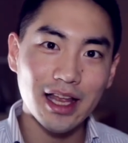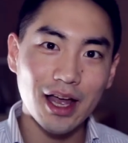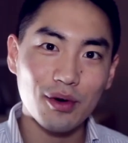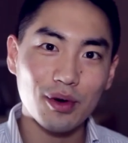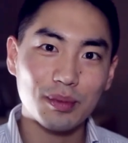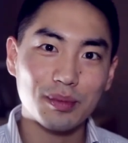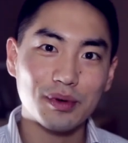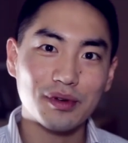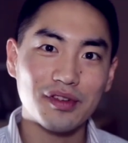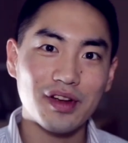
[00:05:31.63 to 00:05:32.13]
that
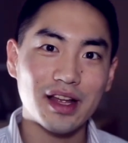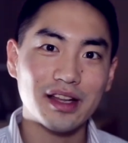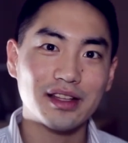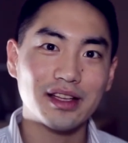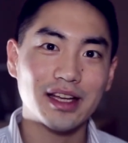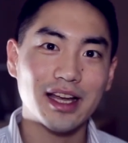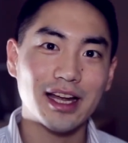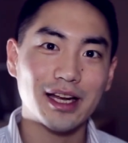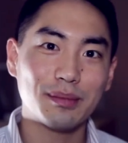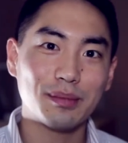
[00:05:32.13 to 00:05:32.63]
would prevent
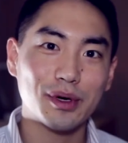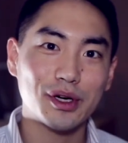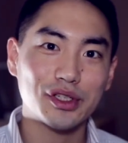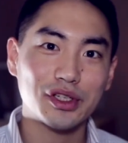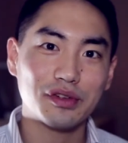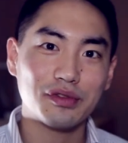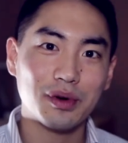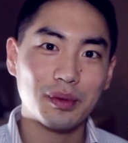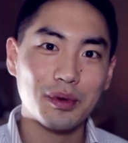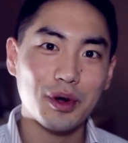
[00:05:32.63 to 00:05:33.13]
the gutta
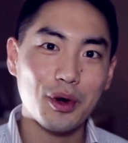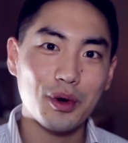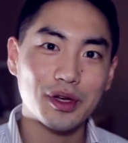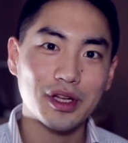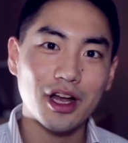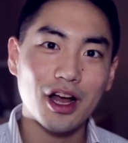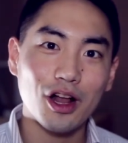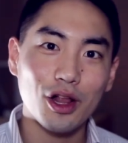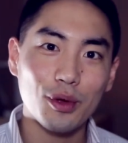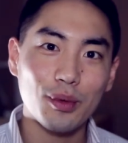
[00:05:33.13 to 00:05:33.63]
percha from
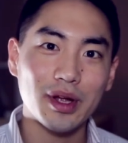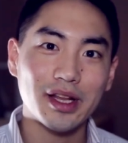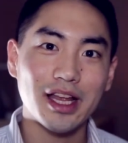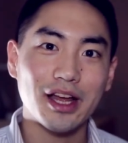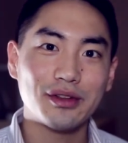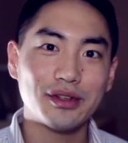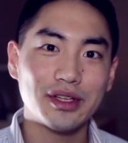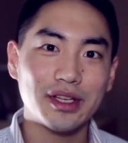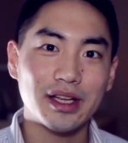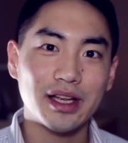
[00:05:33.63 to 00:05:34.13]
going all the way
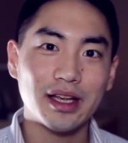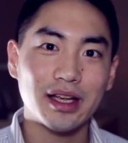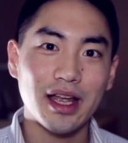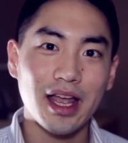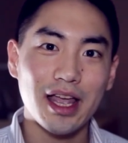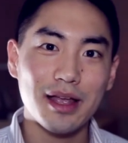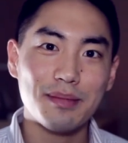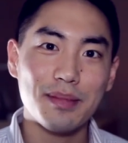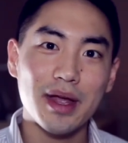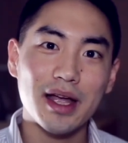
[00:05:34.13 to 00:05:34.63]
down to the
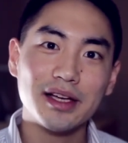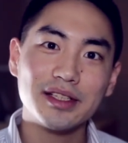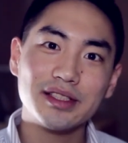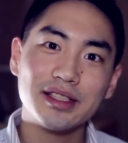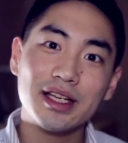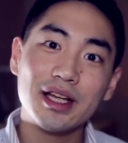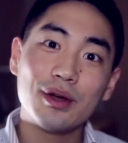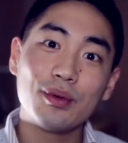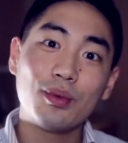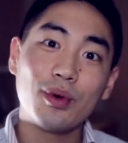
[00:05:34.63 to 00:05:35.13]
apex
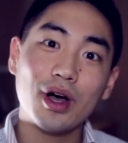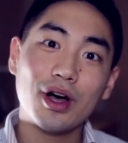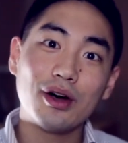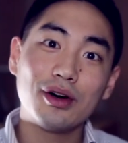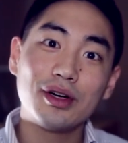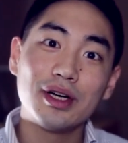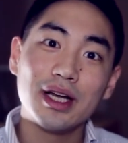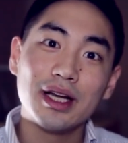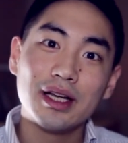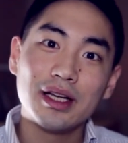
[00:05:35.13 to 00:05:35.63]

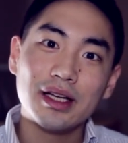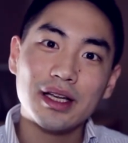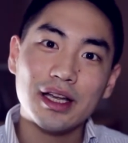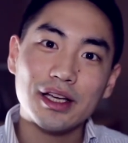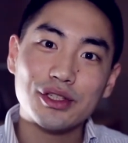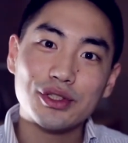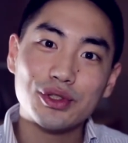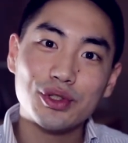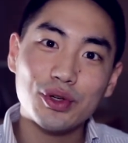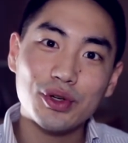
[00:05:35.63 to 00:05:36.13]
while
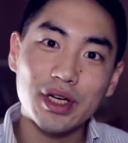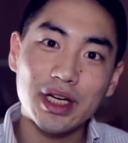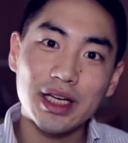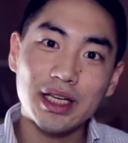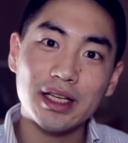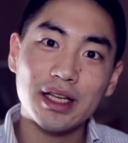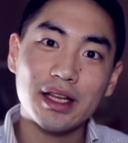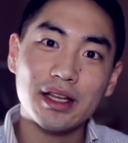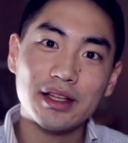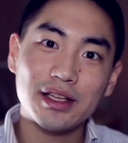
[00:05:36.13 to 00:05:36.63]

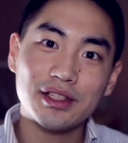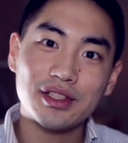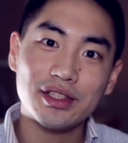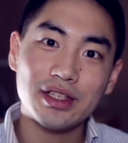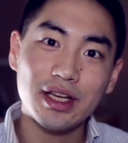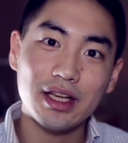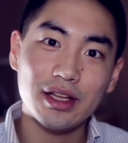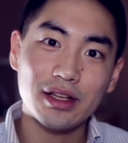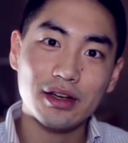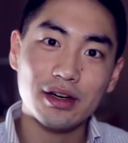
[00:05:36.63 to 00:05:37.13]
extruding the
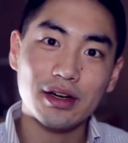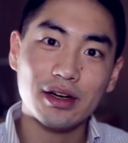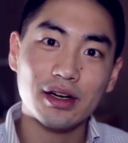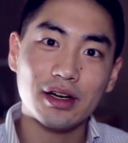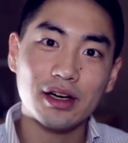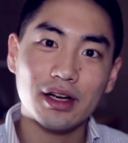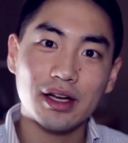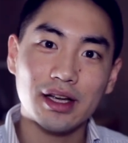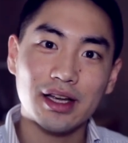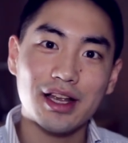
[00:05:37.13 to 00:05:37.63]
sealer
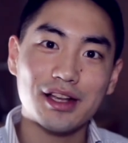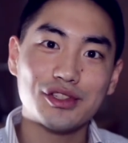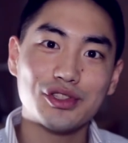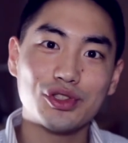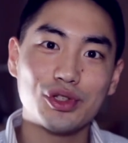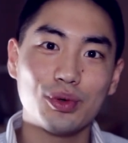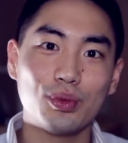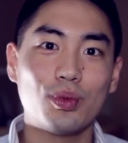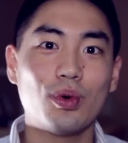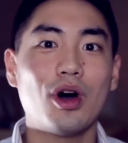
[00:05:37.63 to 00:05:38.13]

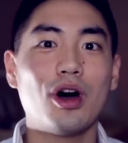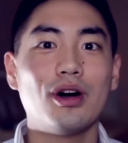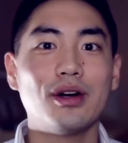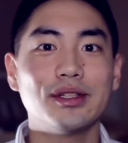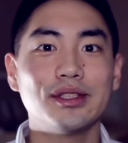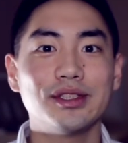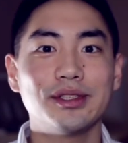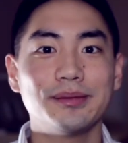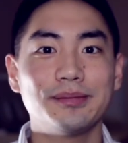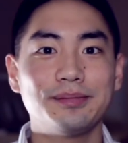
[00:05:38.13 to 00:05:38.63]
against the
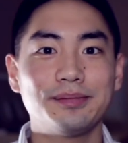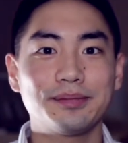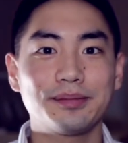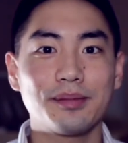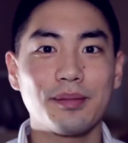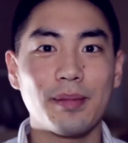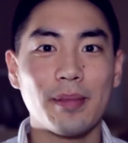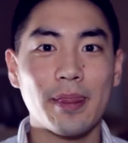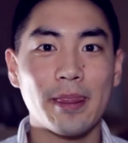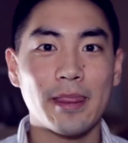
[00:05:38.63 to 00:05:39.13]
walls.
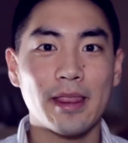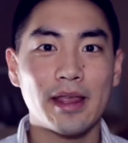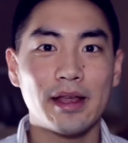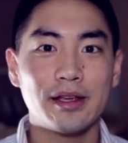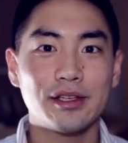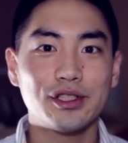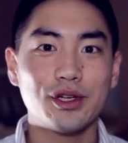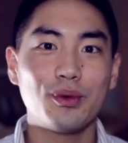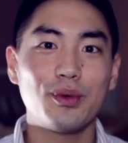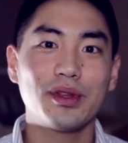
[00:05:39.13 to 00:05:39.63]

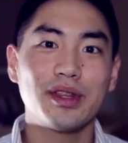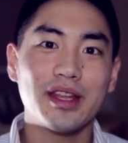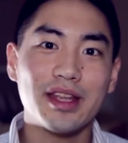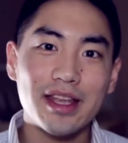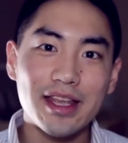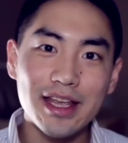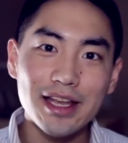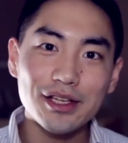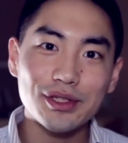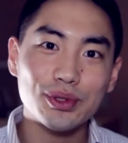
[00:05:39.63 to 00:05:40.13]
So with the
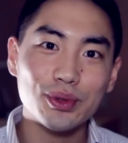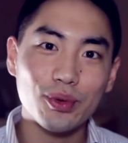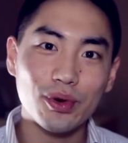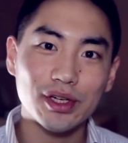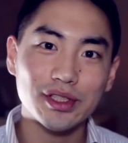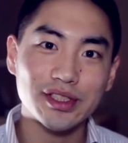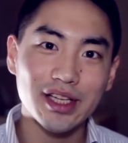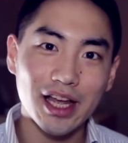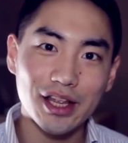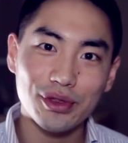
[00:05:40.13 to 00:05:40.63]
heat
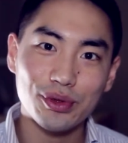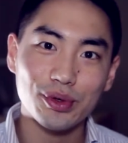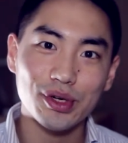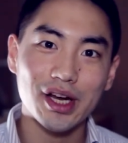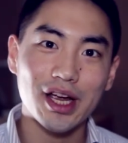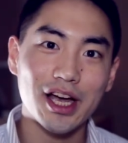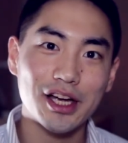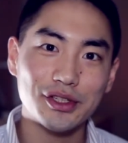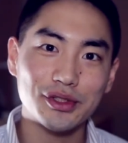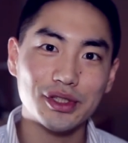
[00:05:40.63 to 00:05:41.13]
source at
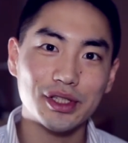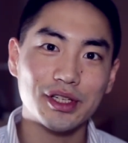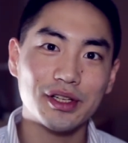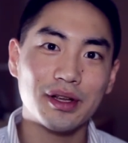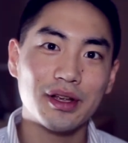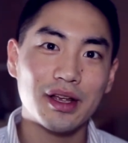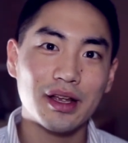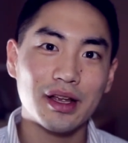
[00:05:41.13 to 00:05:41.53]
300